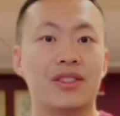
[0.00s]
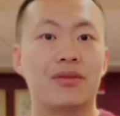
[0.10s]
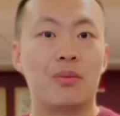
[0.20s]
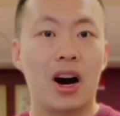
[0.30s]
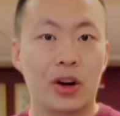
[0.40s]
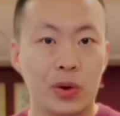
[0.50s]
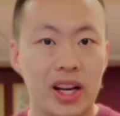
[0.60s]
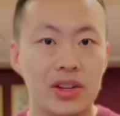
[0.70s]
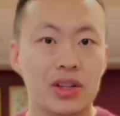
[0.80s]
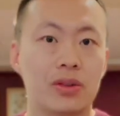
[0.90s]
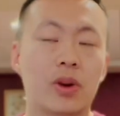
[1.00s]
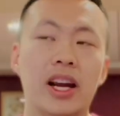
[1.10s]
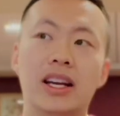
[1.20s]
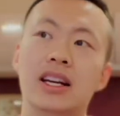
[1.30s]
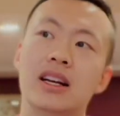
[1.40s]
of moderation,
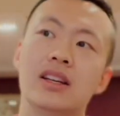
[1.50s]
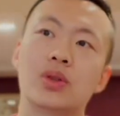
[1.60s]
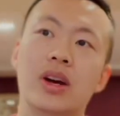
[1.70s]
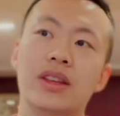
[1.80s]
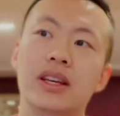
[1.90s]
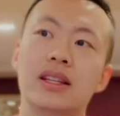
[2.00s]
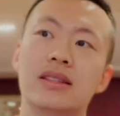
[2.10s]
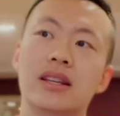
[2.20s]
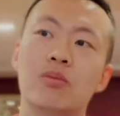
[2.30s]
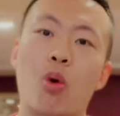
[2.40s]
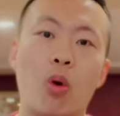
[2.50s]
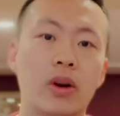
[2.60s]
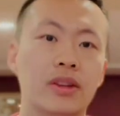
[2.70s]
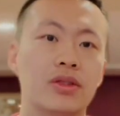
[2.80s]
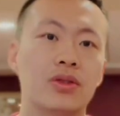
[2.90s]
right? So I think it's
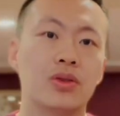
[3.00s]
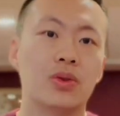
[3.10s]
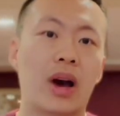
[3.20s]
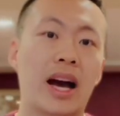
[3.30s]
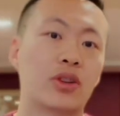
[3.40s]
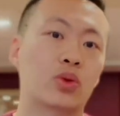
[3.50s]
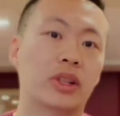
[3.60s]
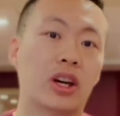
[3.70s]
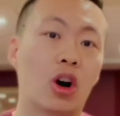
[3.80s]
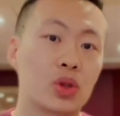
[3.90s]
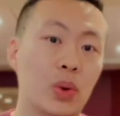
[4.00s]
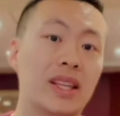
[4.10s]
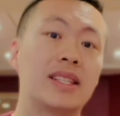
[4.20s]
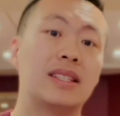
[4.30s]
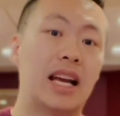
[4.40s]
important to actually also
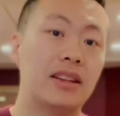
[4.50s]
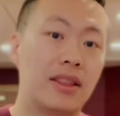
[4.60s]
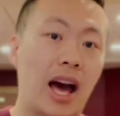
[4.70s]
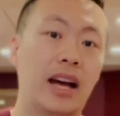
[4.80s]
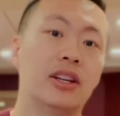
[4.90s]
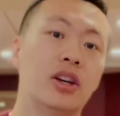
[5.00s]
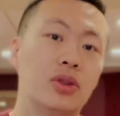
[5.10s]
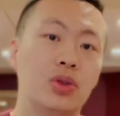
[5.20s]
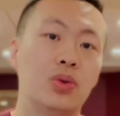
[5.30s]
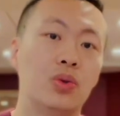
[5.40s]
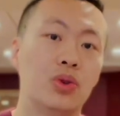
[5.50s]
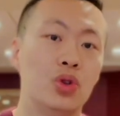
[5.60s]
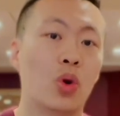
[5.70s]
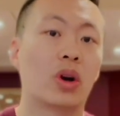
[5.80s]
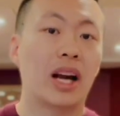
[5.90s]
extend that to
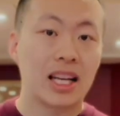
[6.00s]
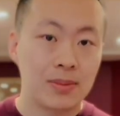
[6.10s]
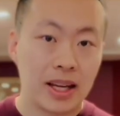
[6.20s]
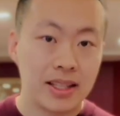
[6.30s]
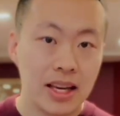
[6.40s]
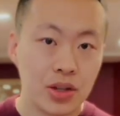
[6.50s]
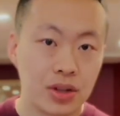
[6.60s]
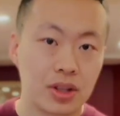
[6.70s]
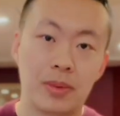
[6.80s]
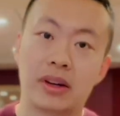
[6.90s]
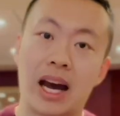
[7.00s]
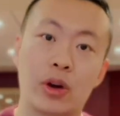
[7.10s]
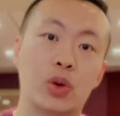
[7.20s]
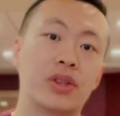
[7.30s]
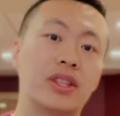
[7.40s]
your expectations about how
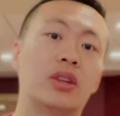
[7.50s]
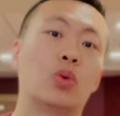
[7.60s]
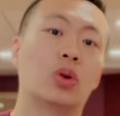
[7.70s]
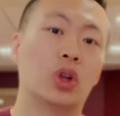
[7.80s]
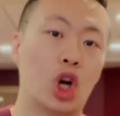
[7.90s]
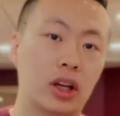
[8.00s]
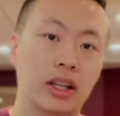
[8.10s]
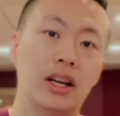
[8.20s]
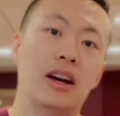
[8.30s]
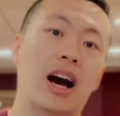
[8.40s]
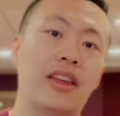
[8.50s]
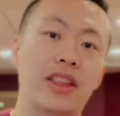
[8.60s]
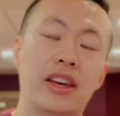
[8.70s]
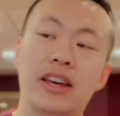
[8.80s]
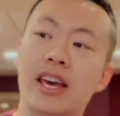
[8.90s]
your skin will look. I
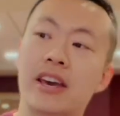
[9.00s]
think